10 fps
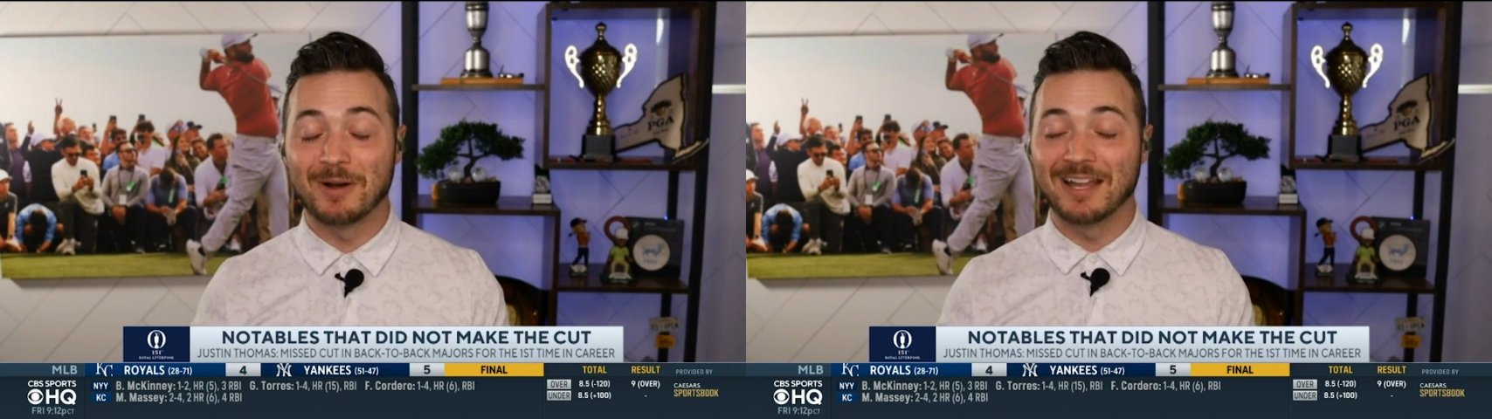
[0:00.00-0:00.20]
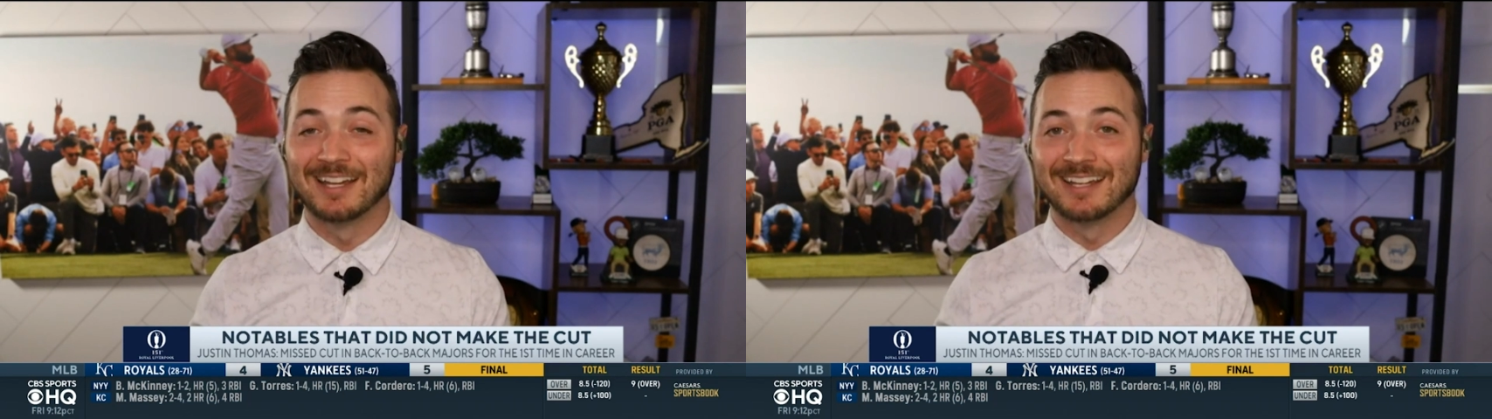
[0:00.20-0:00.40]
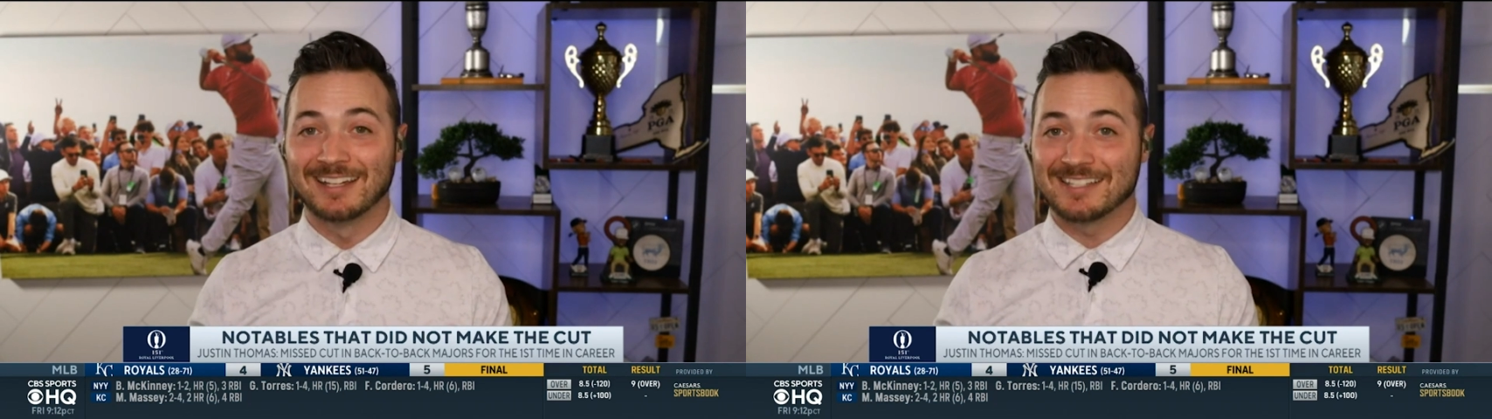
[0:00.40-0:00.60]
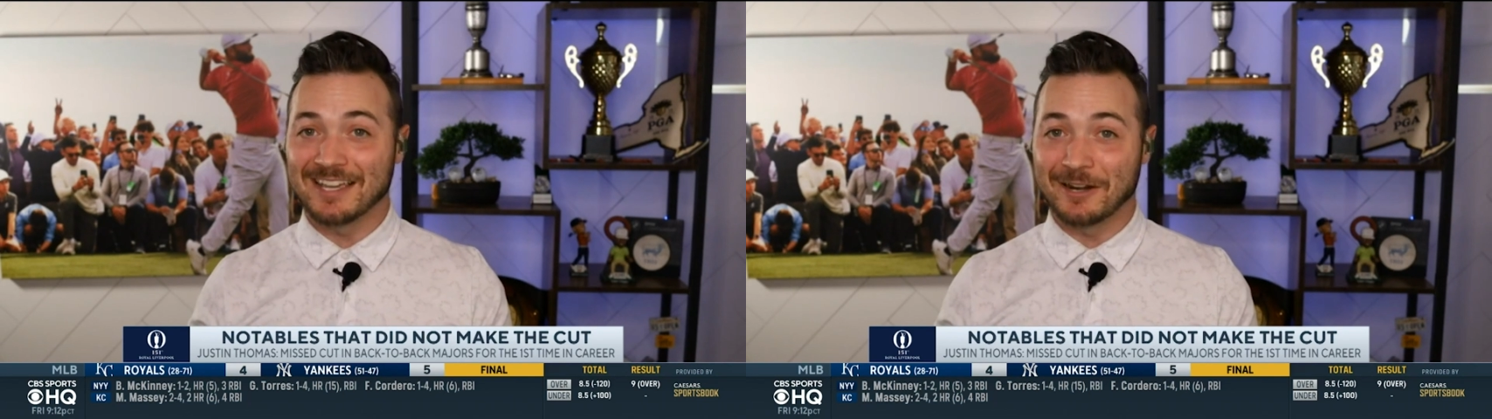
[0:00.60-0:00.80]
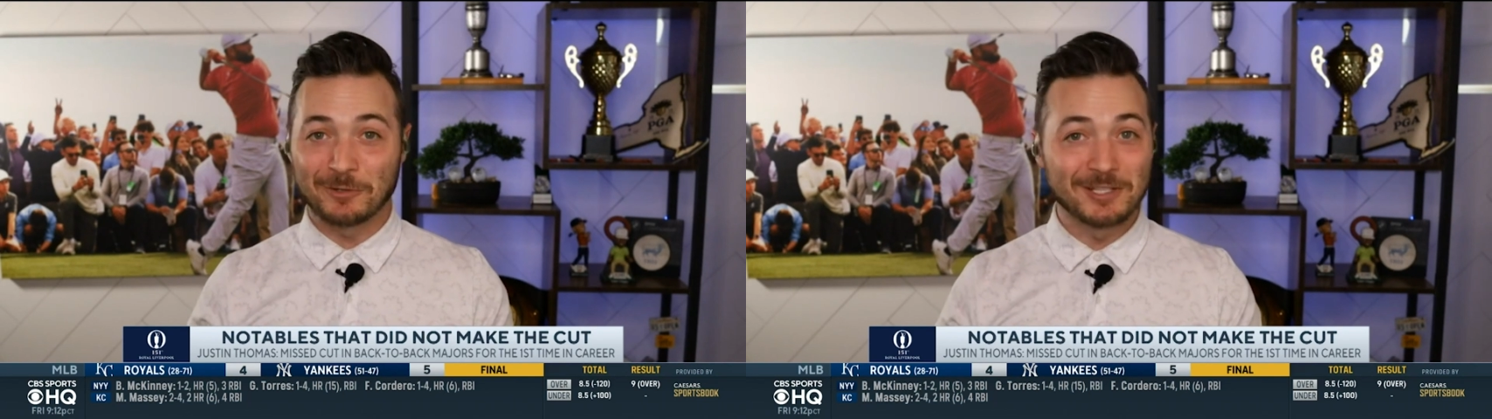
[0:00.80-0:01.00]
but he's
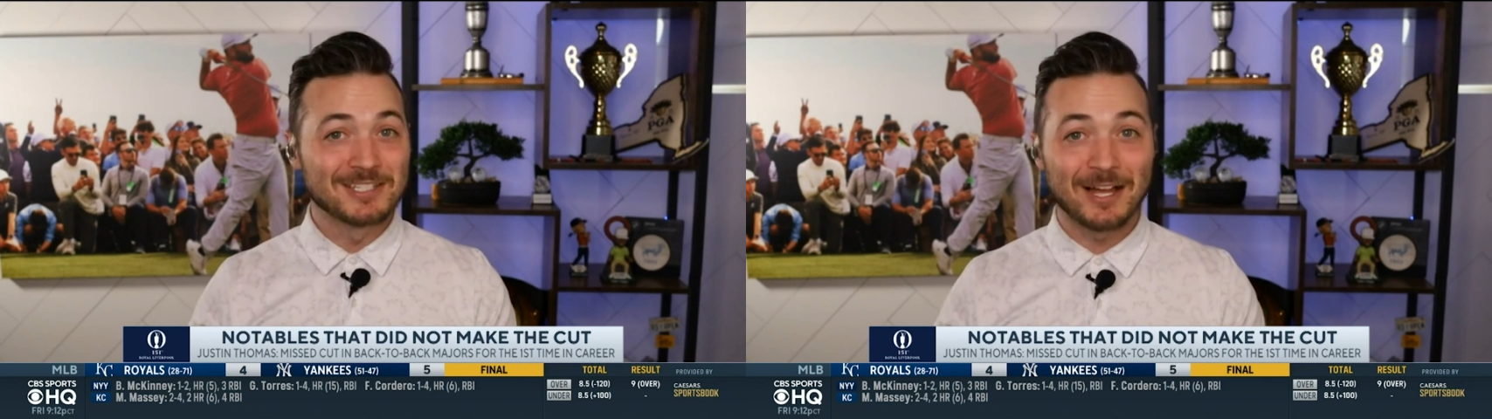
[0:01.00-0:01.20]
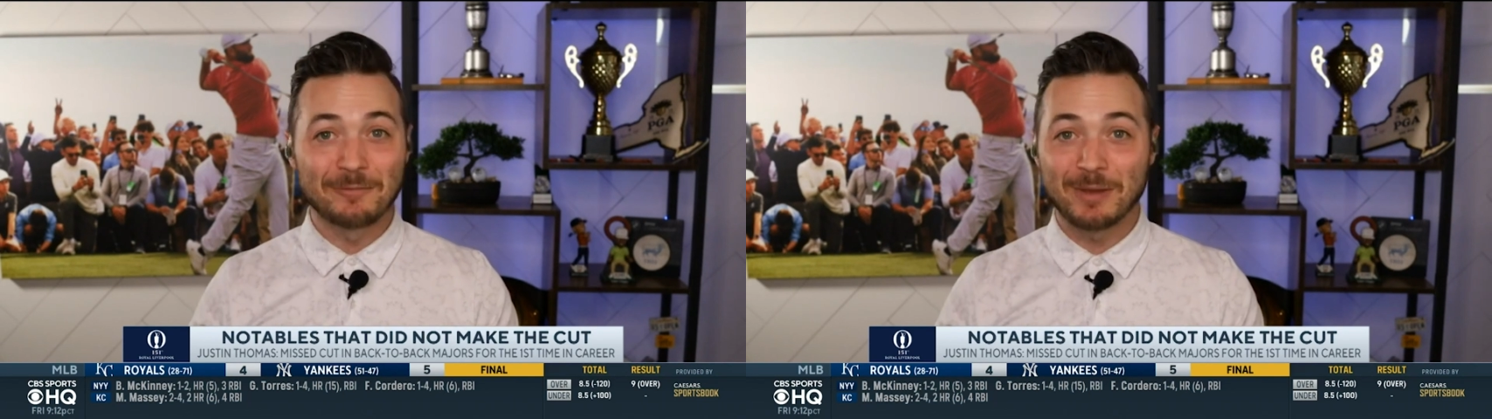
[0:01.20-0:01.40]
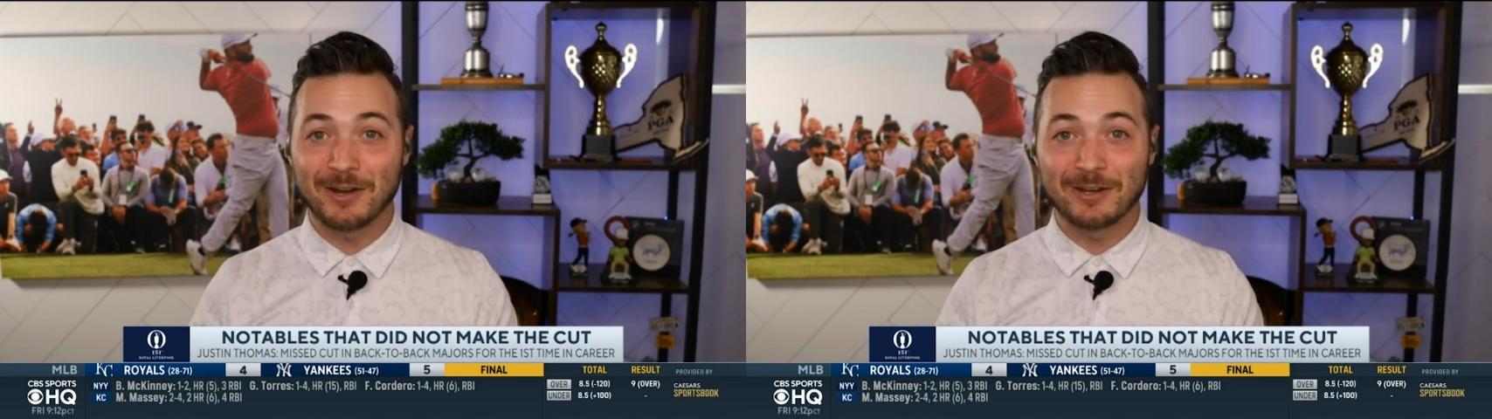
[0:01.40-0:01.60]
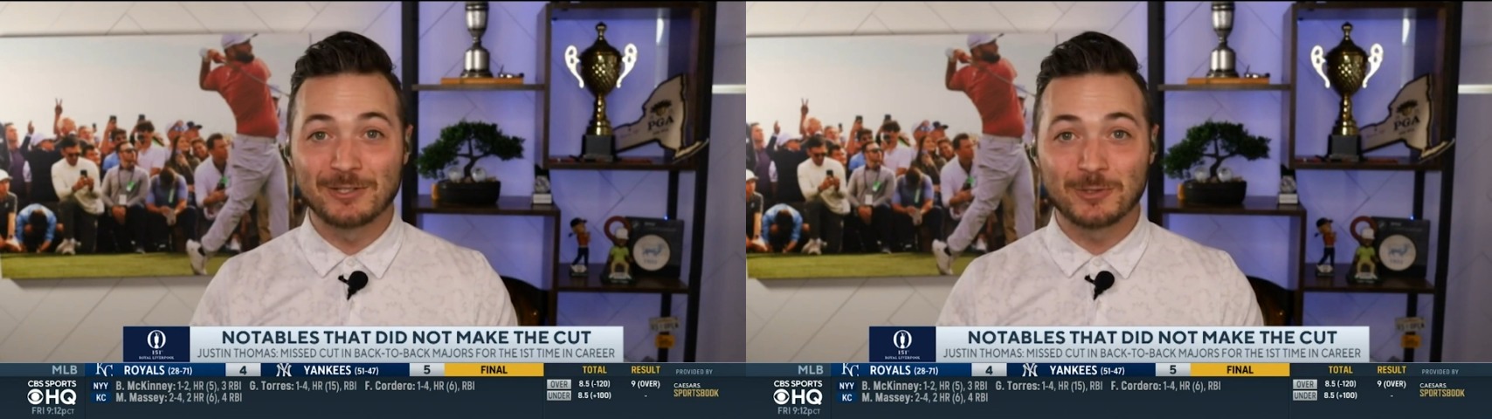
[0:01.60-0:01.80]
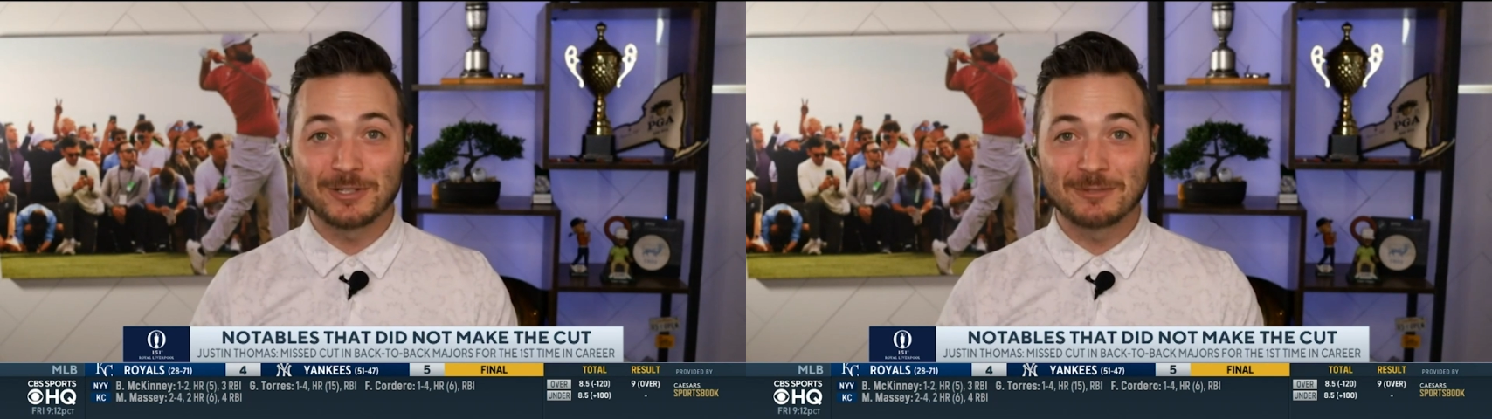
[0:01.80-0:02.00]
got a really solid pairing
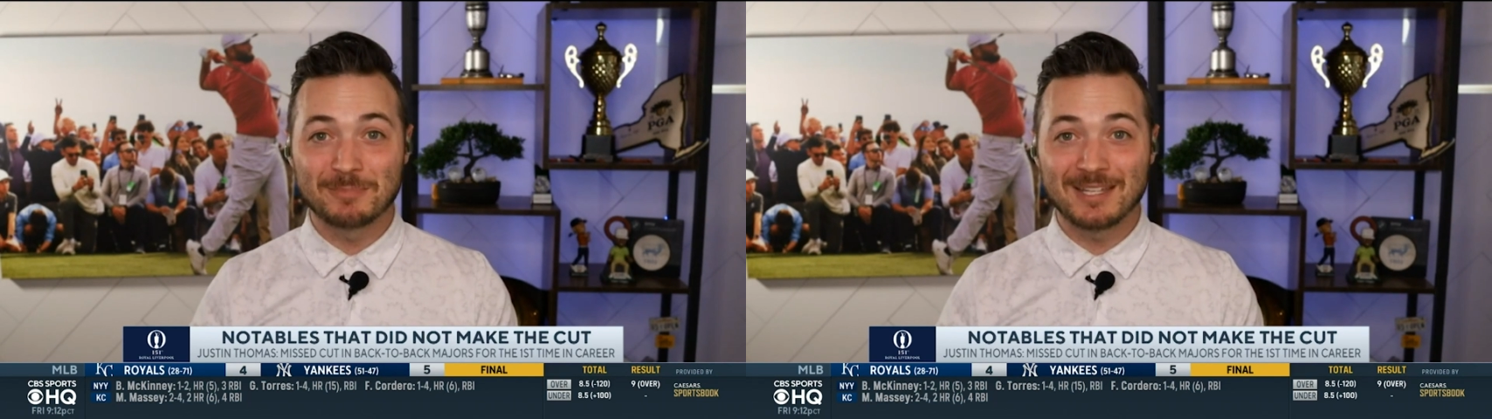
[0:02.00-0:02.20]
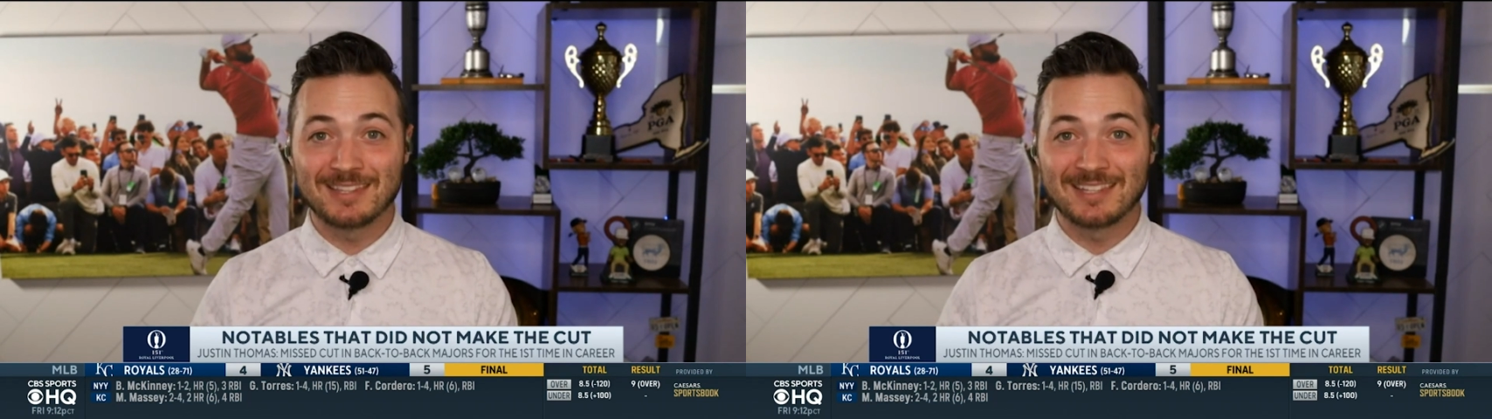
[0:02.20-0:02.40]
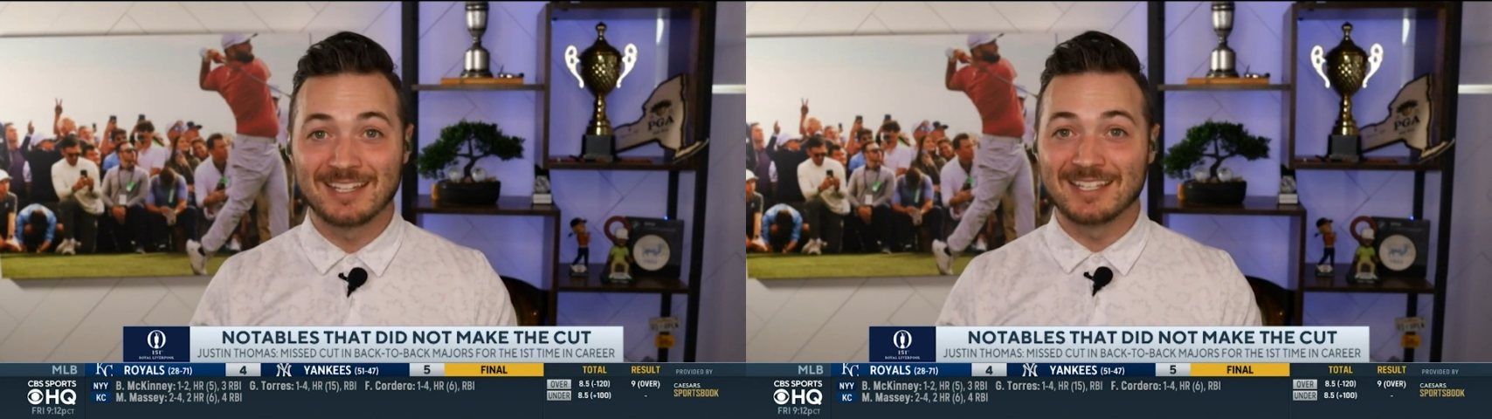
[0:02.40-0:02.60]
in Jordan Spieth.